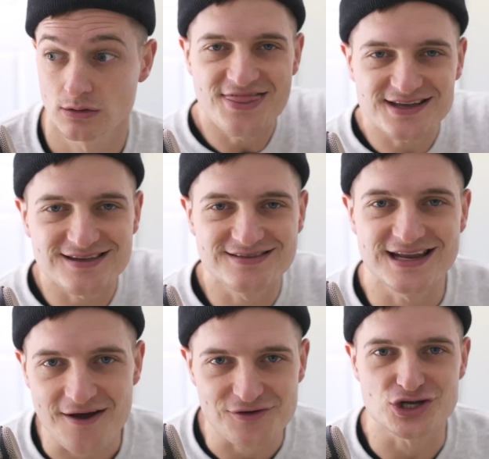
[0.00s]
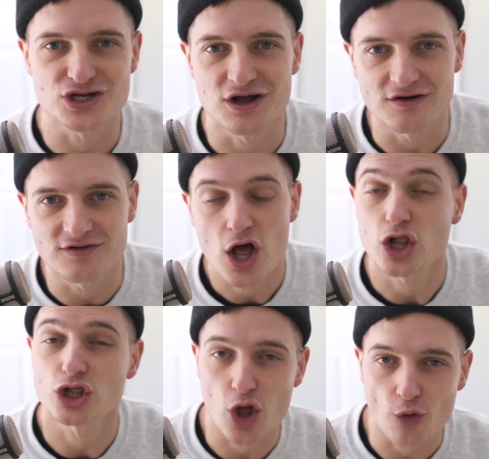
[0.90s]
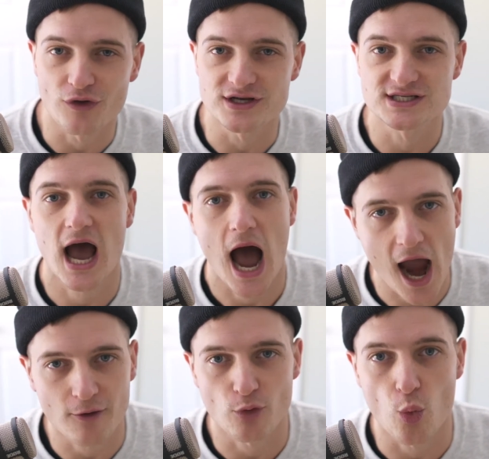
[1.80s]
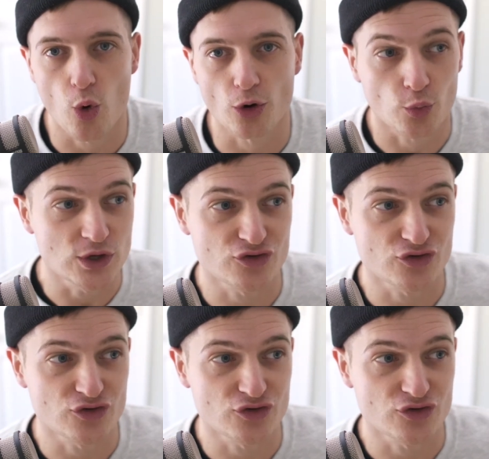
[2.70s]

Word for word: This is the definition of low risk, high reward.